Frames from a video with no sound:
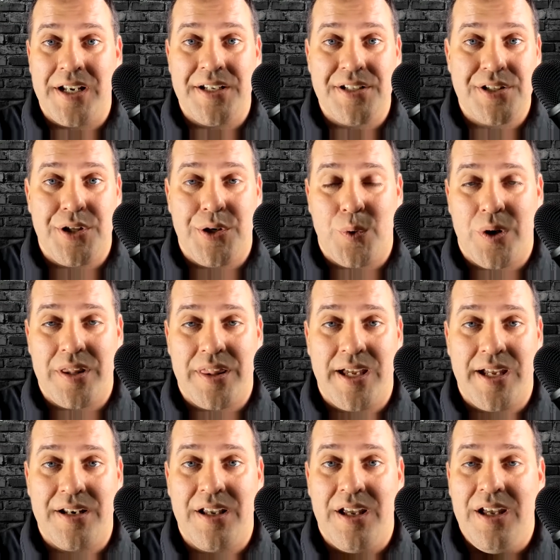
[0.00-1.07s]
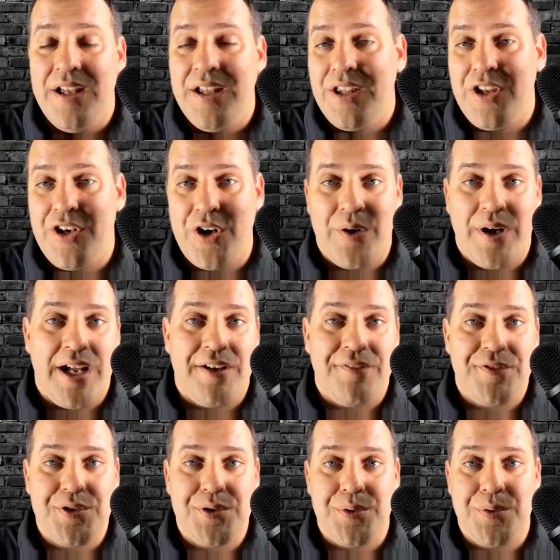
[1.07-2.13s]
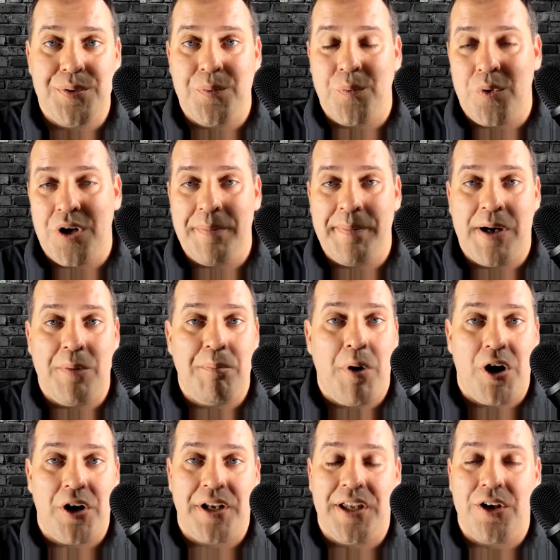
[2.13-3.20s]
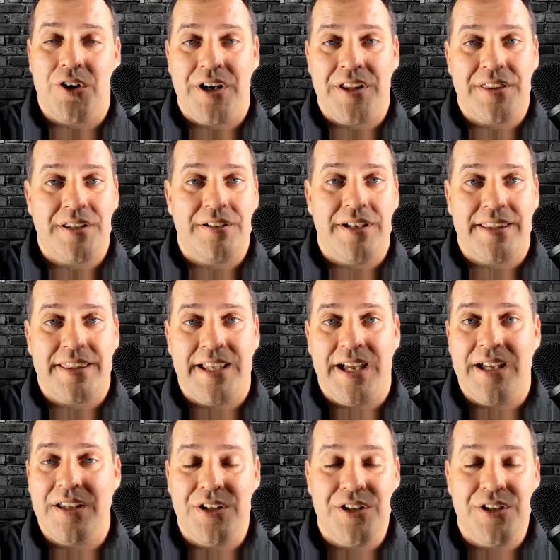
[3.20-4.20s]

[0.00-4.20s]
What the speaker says: into the north end. You don't have to worry about parking or anything like that.